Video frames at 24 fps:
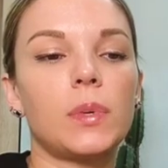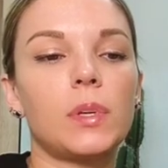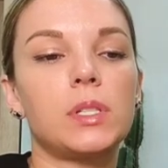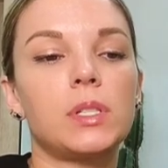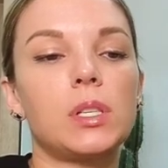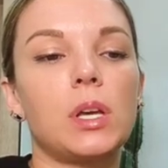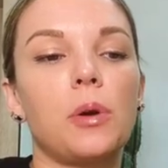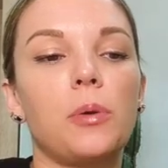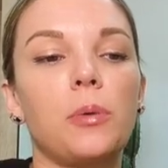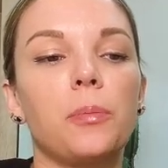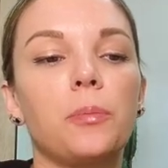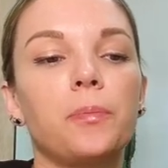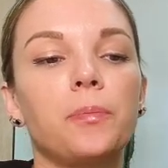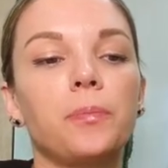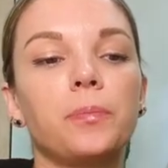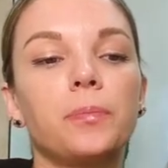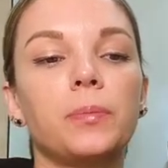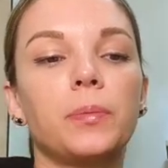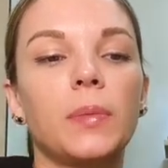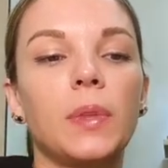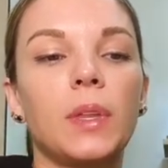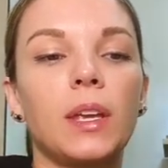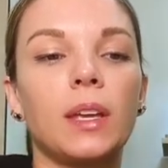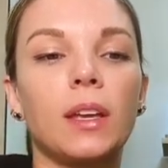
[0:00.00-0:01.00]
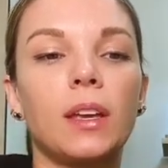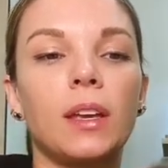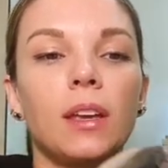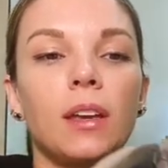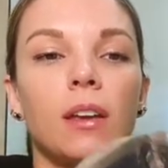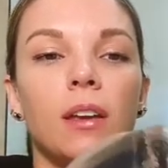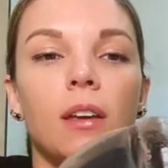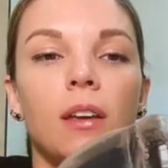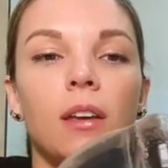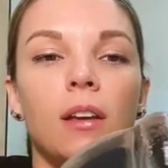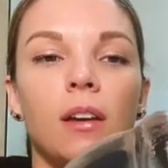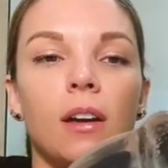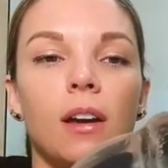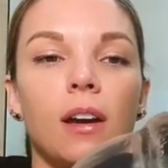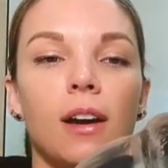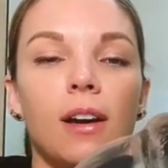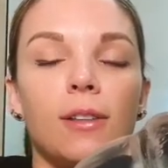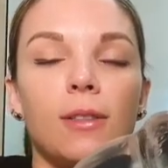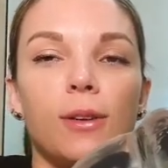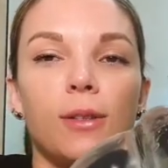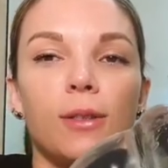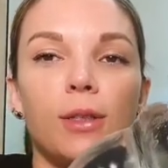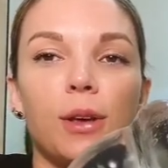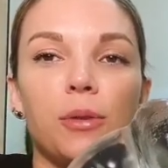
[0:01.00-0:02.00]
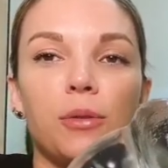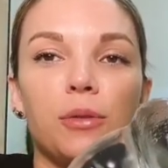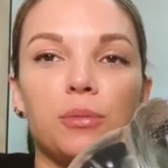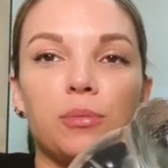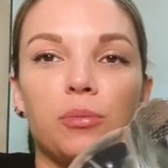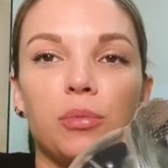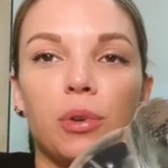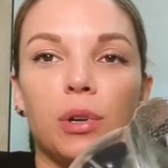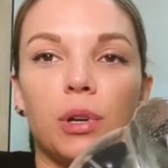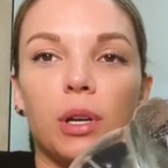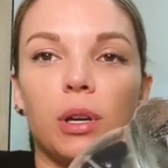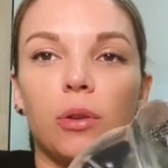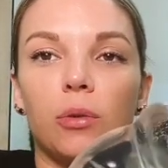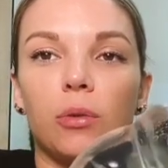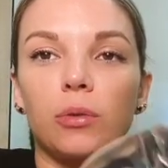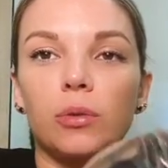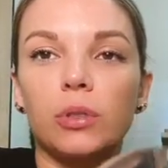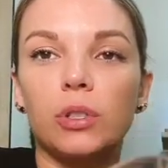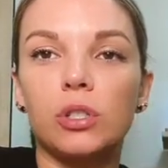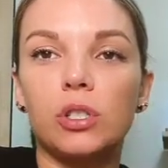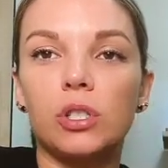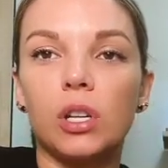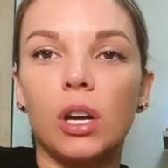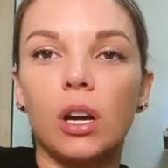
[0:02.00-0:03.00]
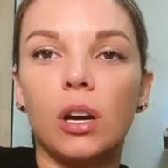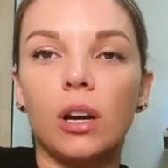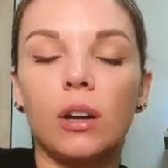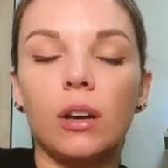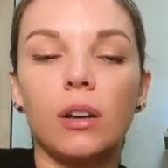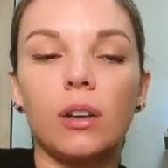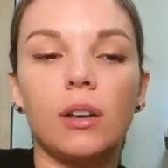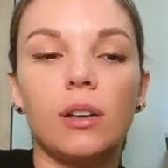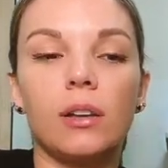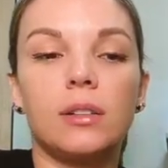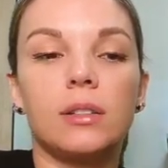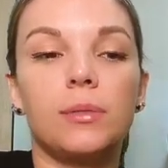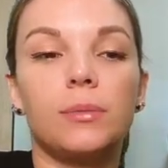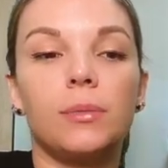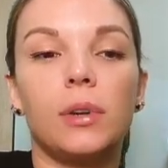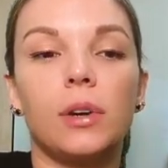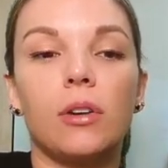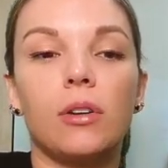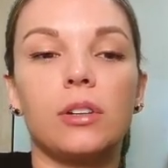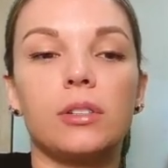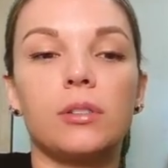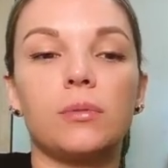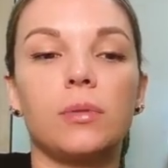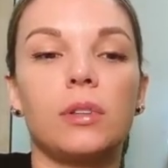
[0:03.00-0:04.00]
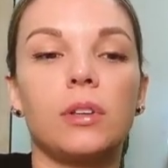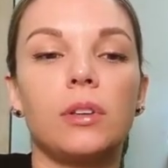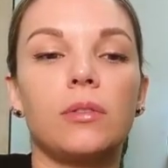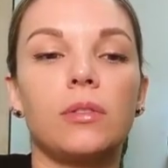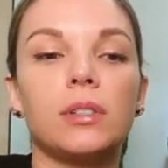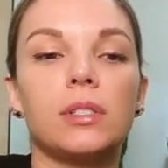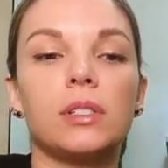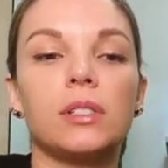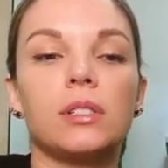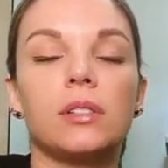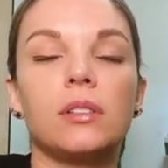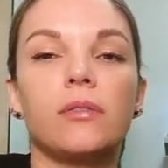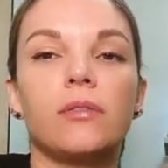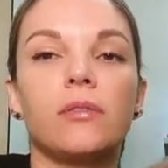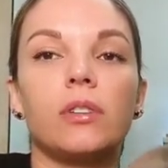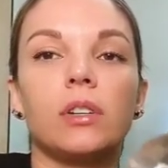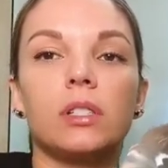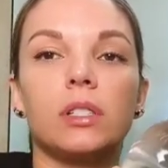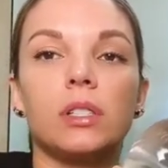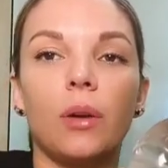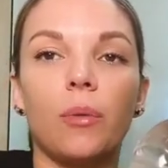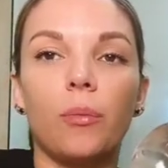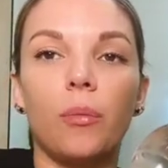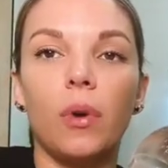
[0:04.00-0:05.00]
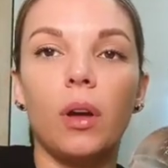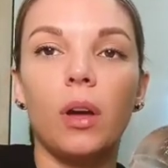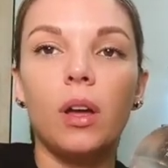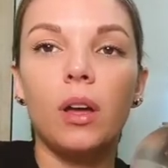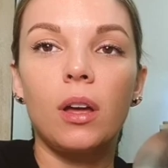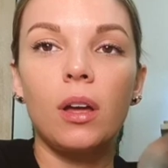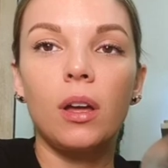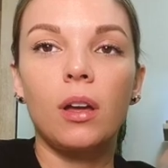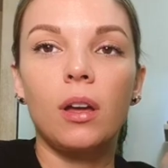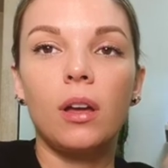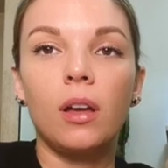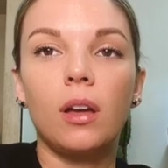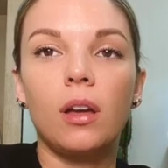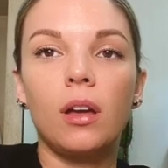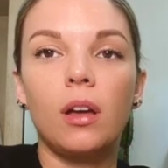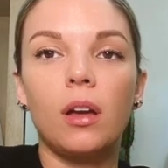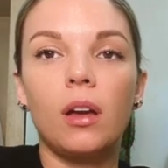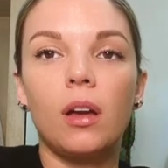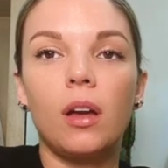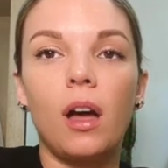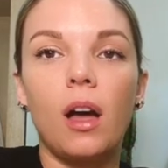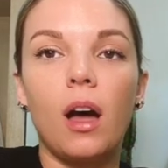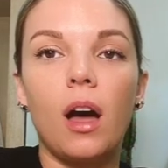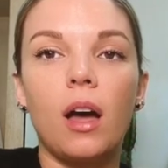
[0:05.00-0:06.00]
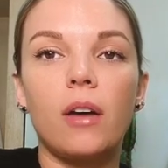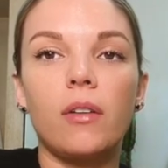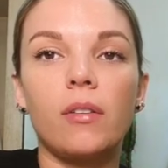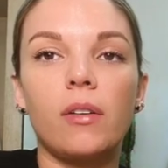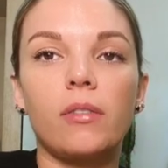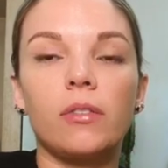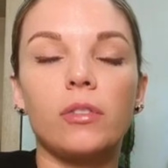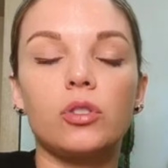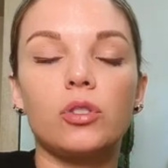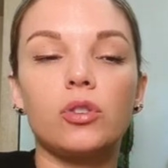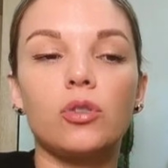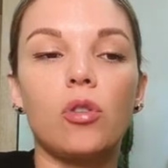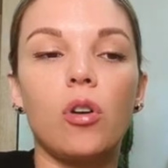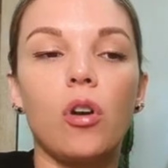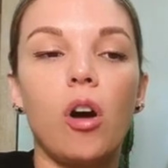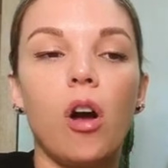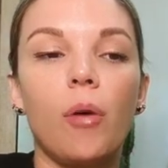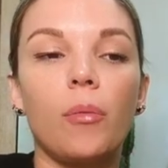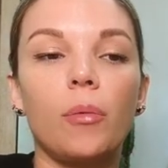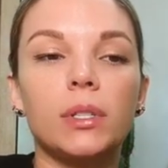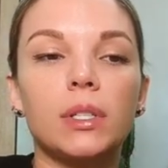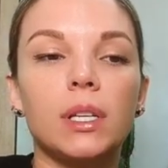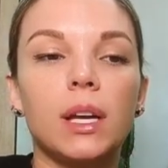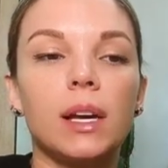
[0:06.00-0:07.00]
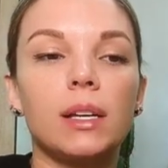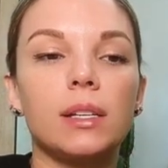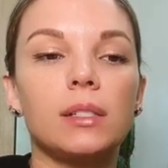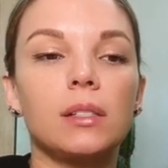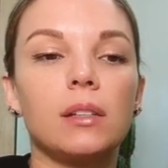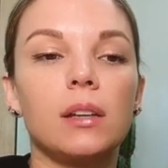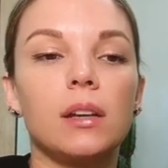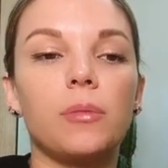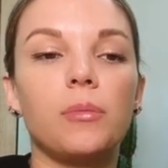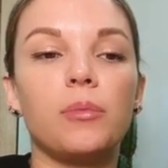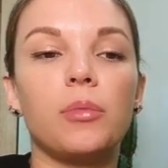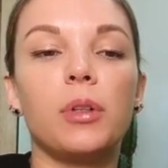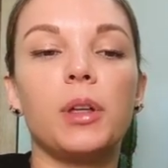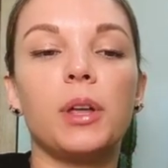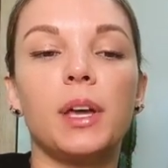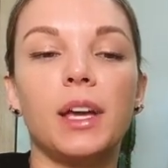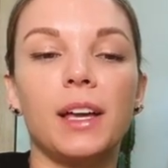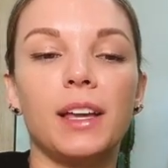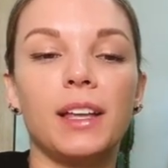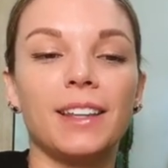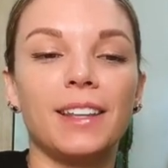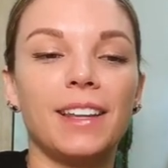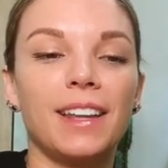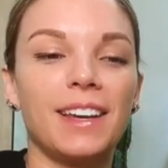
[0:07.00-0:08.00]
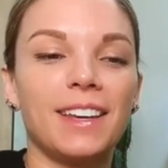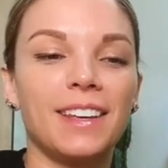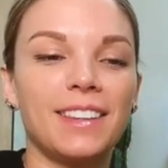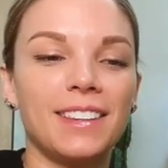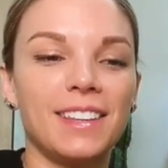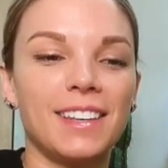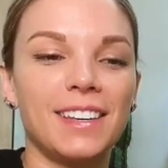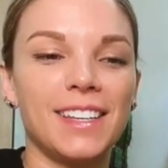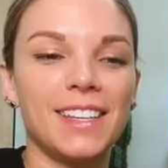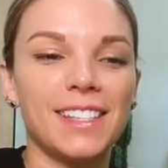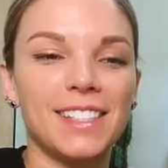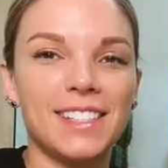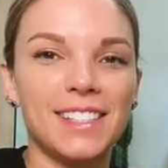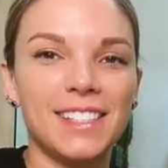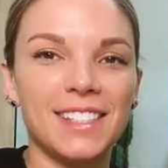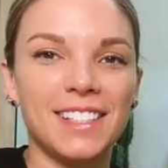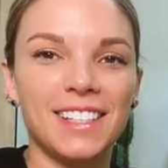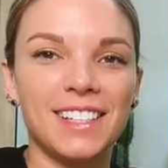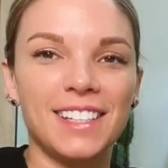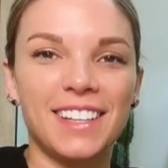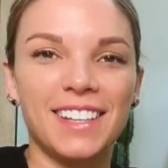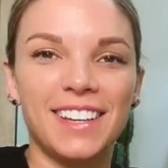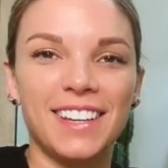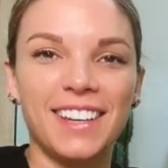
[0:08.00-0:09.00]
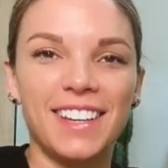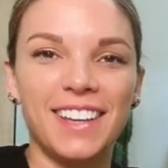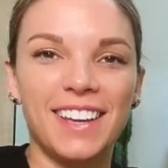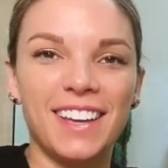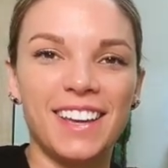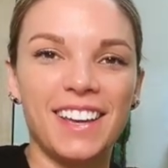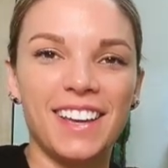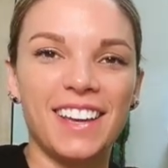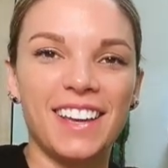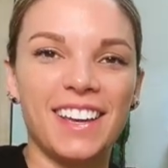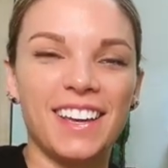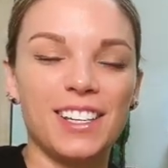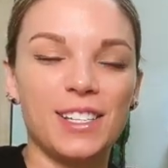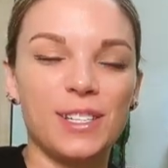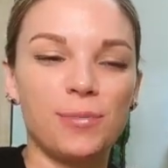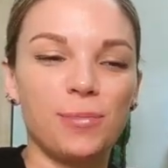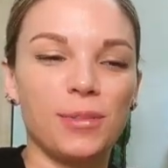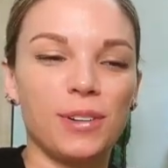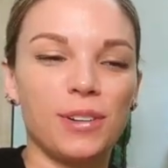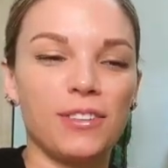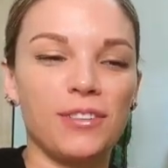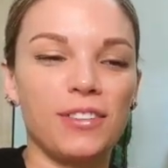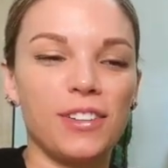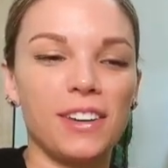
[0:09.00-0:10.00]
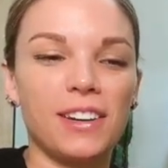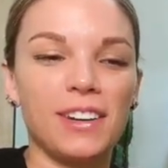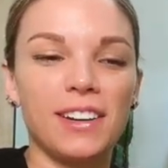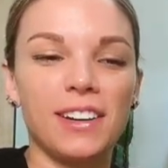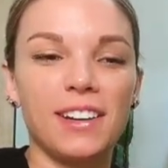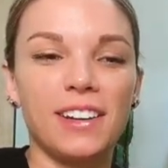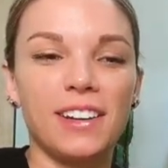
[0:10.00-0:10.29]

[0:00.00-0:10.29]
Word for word: So I thought that was pretty cool to share. And to be honest with you, this is the first time I've ever traumatized an implant like this. It's pretty fun.